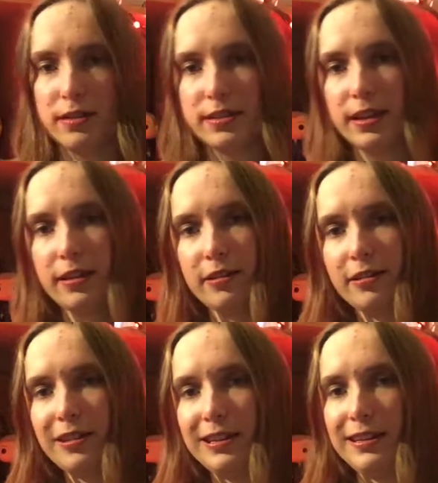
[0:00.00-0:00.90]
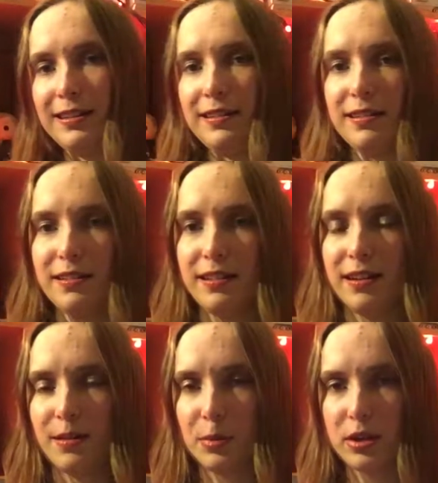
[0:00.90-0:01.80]
this year.
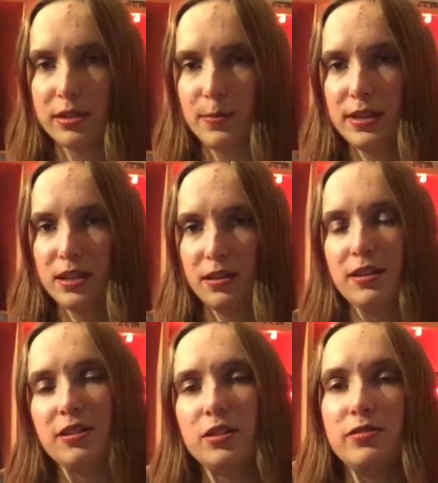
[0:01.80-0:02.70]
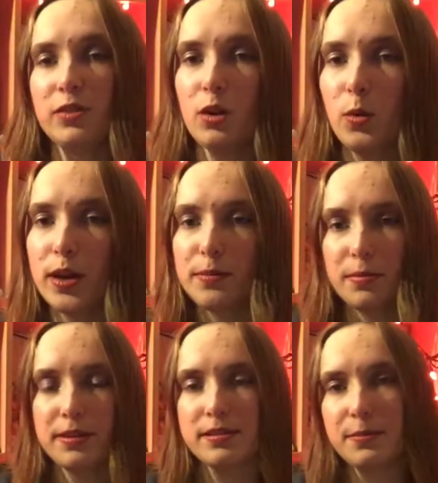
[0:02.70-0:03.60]
Because I'm into, not just for Halloween, but
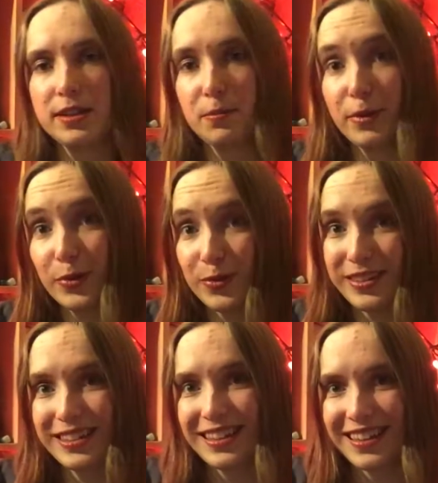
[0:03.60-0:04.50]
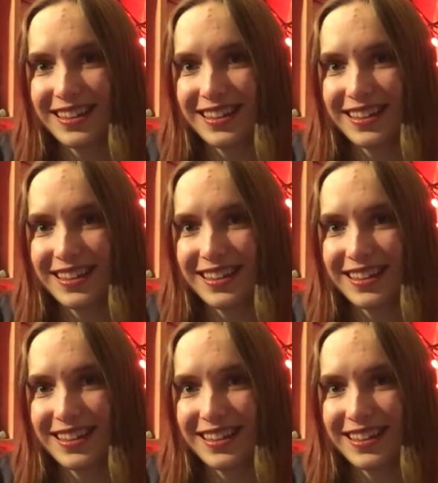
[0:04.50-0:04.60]
because I'm into bones.